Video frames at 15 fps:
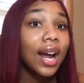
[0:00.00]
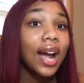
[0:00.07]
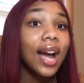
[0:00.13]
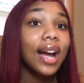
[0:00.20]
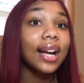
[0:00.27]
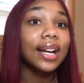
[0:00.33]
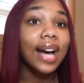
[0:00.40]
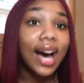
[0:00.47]

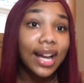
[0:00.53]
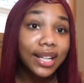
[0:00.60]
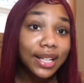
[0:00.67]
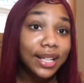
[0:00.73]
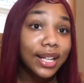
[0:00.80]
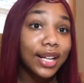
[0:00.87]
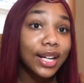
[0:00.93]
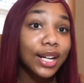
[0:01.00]
got in
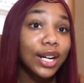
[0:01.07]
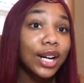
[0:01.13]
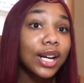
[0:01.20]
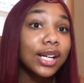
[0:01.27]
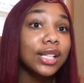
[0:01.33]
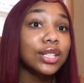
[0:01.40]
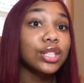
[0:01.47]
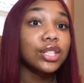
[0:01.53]
there,
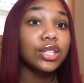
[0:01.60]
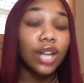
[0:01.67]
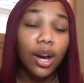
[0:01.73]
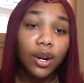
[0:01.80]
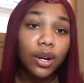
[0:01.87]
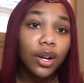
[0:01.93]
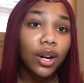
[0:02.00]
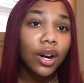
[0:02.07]
saw
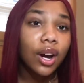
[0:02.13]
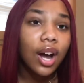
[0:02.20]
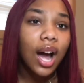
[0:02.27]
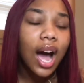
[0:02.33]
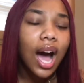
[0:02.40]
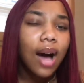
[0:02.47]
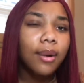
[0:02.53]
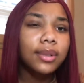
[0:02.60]
the girl.
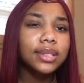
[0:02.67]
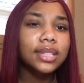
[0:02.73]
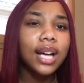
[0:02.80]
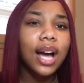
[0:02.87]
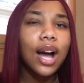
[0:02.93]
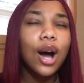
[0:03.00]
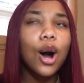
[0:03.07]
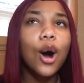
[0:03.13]
I was
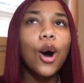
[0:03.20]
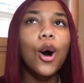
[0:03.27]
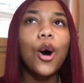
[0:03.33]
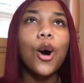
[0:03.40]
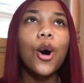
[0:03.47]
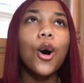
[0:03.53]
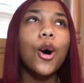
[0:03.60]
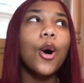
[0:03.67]
like,
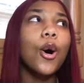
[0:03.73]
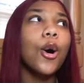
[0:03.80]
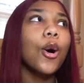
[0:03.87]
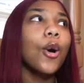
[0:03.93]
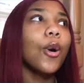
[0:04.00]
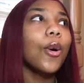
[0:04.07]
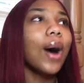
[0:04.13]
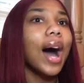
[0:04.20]

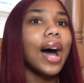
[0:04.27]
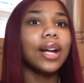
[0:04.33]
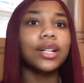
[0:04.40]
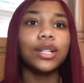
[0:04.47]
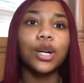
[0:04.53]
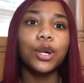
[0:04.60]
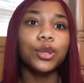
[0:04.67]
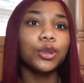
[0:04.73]
oh, I
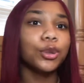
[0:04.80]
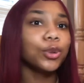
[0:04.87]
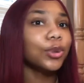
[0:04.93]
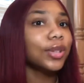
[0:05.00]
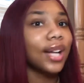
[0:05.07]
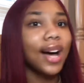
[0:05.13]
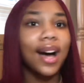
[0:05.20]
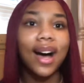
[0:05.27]
know you
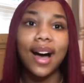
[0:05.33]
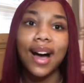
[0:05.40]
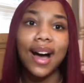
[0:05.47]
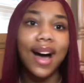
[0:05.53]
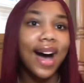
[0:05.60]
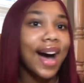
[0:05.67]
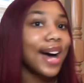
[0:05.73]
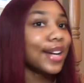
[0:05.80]

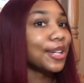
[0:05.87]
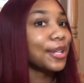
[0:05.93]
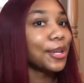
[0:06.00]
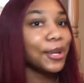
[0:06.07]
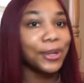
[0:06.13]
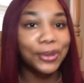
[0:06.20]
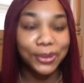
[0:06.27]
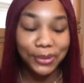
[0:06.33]
lying.
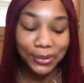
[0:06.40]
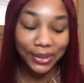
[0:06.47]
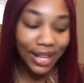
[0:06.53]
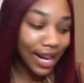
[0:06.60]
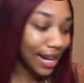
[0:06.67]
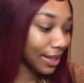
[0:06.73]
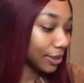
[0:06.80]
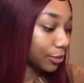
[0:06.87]

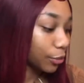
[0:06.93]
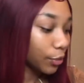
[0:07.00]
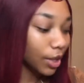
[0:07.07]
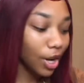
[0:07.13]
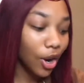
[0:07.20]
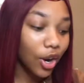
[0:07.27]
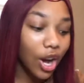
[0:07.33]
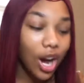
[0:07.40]
We're
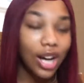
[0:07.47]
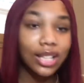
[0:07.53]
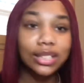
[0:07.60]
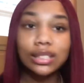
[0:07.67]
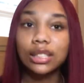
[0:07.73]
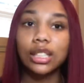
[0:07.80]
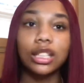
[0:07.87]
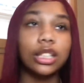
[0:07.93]
gonna call this
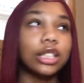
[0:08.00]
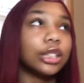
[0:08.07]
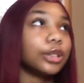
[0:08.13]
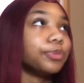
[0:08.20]
girl.